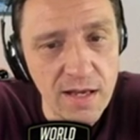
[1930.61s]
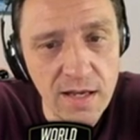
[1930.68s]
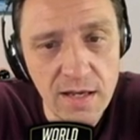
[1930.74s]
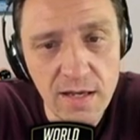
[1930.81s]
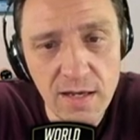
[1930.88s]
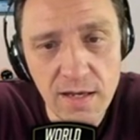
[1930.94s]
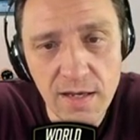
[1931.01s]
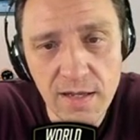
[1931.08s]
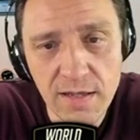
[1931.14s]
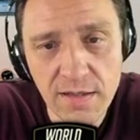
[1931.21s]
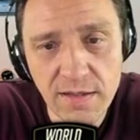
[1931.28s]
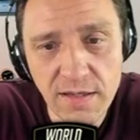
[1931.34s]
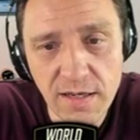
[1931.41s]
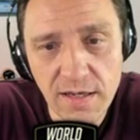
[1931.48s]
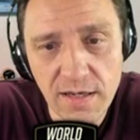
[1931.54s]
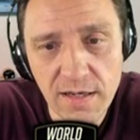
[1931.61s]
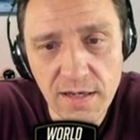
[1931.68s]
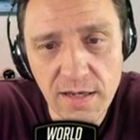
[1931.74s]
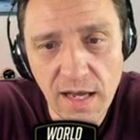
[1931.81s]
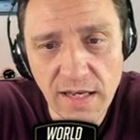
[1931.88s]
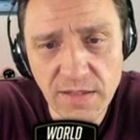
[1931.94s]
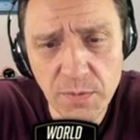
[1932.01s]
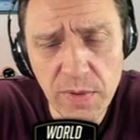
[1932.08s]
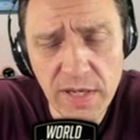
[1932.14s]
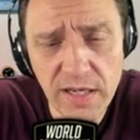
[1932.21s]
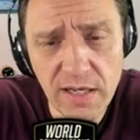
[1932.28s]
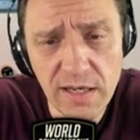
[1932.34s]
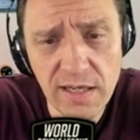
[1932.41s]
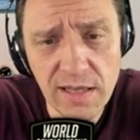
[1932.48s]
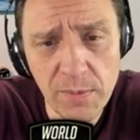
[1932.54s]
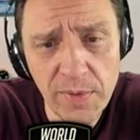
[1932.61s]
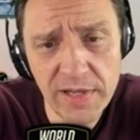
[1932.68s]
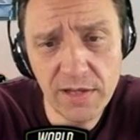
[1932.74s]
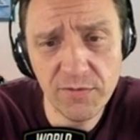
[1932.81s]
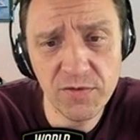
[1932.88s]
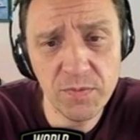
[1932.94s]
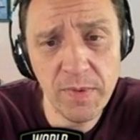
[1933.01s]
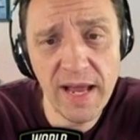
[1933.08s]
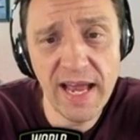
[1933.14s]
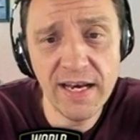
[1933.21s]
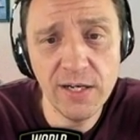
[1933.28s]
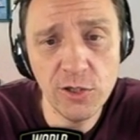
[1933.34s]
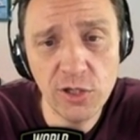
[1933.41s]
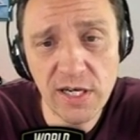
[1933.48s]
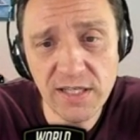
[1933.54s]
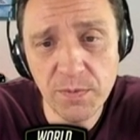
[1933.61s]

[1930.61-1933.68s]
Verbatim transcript: And uh, I speak a little bit of Spanish.